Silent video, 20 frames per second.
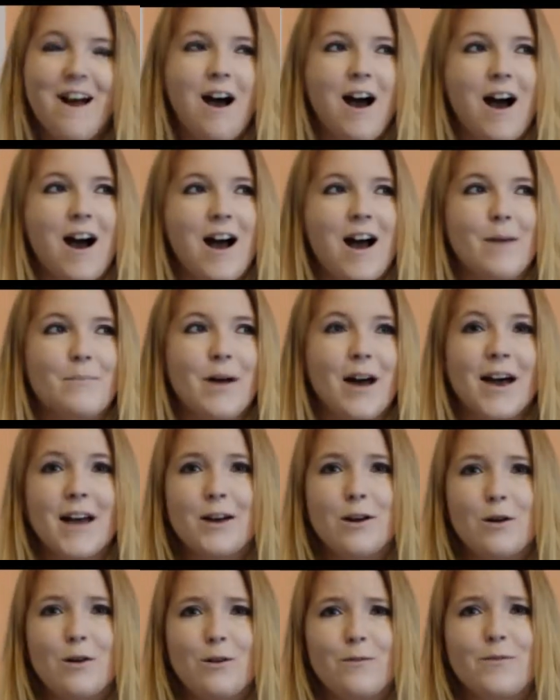I
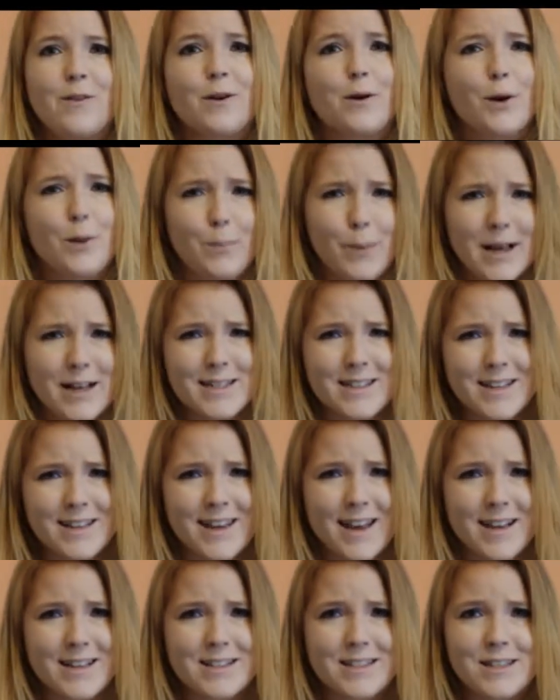know very basic
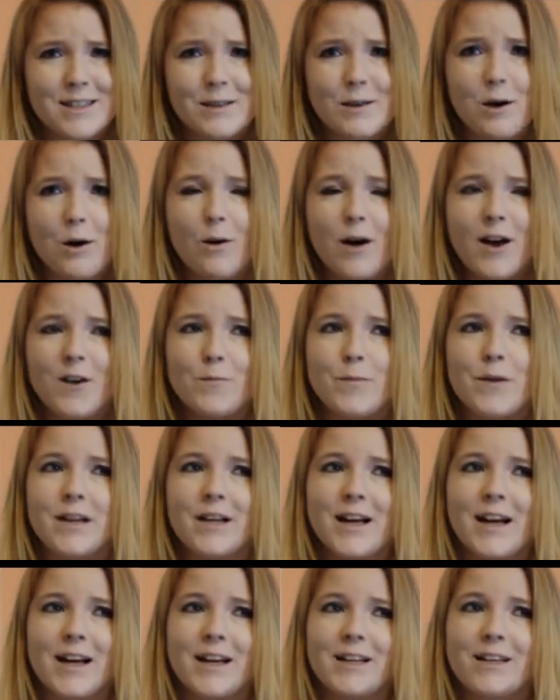SEO. I've been
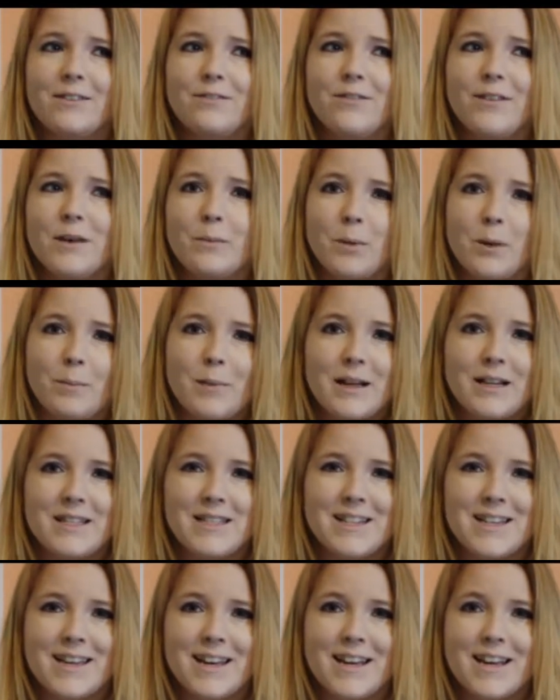kind of
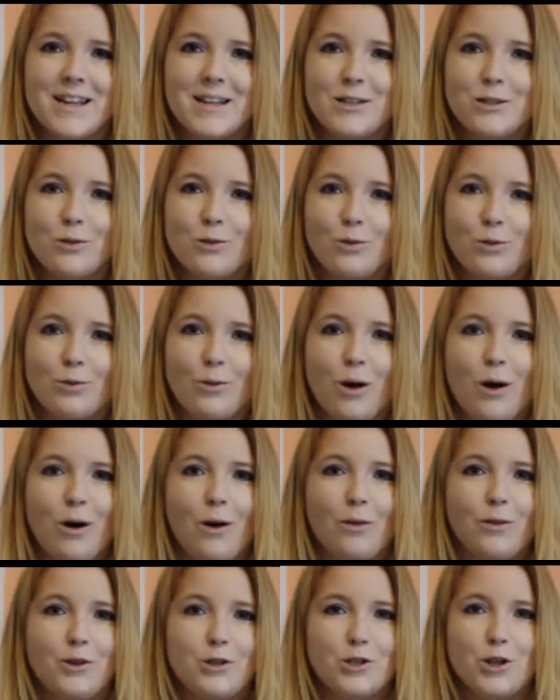implementing it through
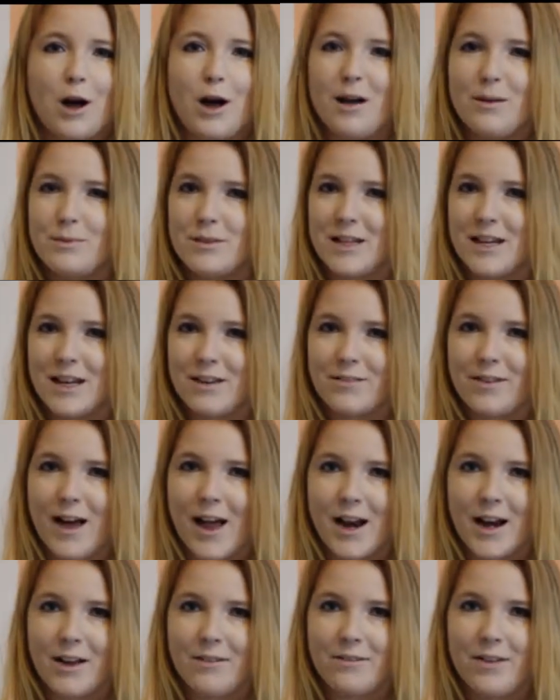all the jobs that I've
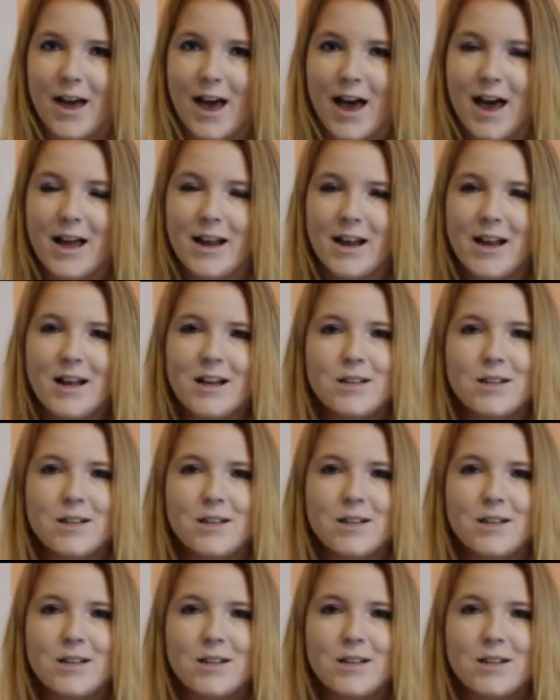kind of had.